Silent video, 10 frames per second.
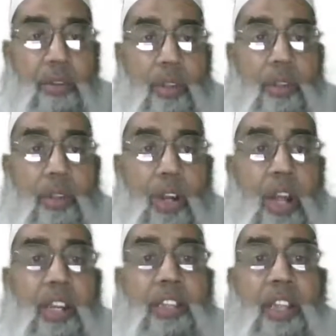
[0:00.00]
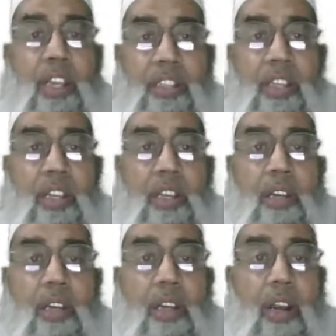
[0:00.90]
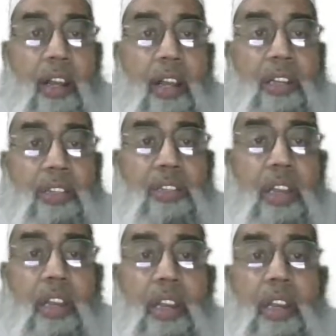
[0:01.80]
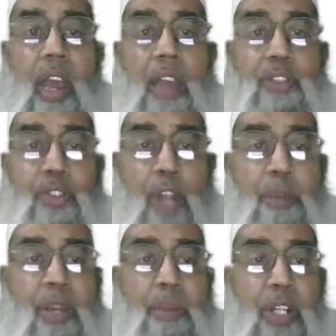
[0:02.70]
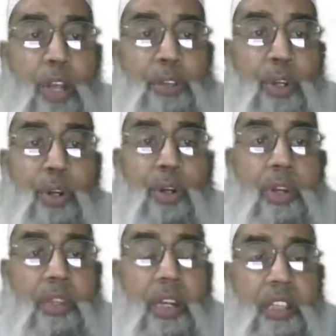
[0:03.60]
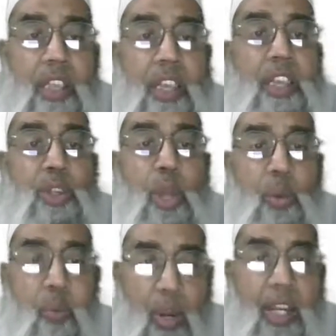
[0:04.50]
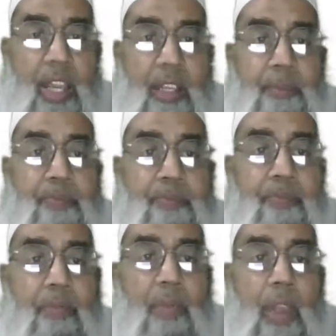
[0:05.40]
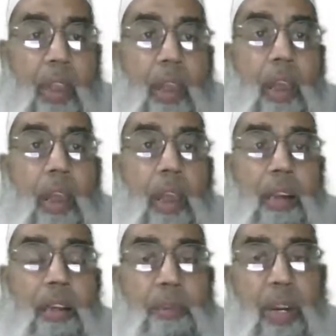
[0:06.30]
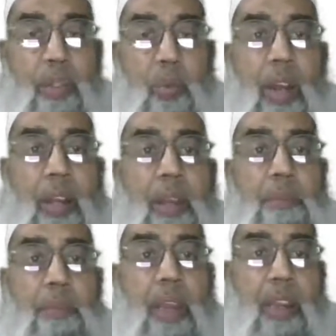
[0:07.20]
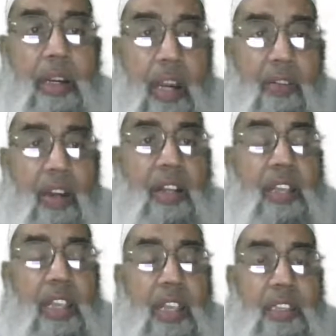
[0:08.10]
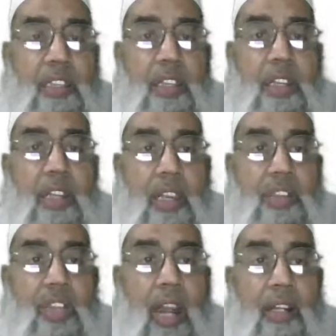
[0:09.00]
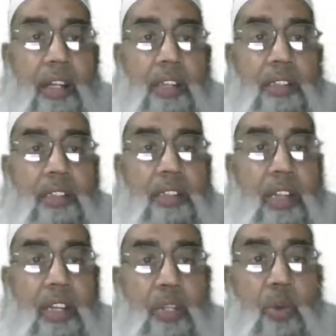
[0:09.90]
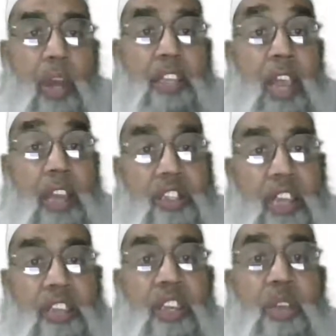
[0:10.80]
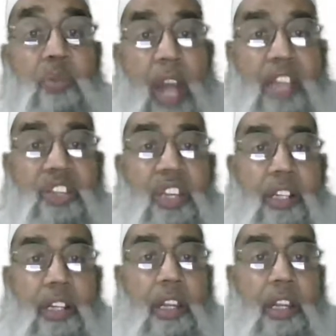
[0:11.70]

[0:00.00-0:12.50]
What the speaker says: not only just it is isotropic, but also there is ease of welding. And but one advantage is that it requires extensive riser